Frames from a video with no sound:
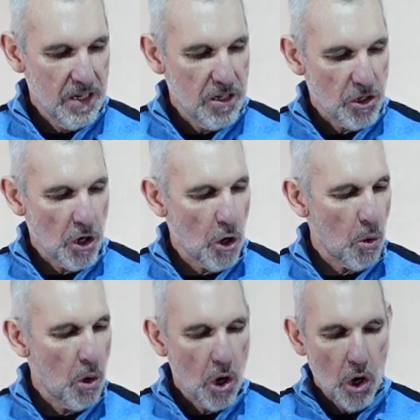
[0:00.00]

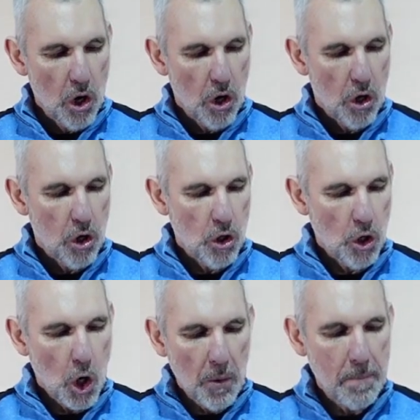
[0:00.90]
So
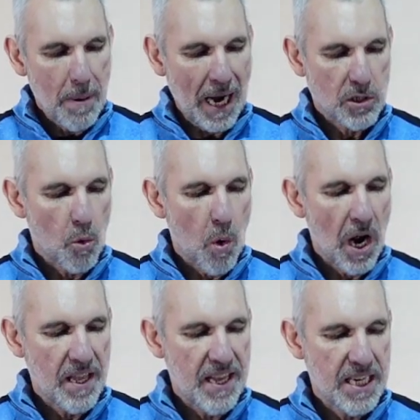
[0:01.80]
going back to
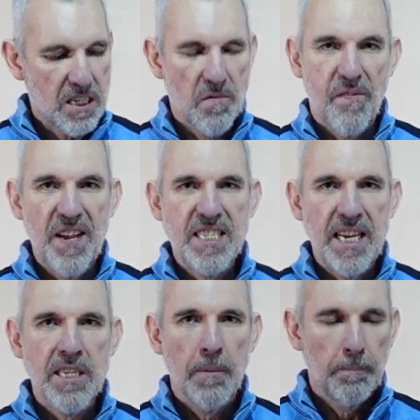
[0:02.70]
why this fitted,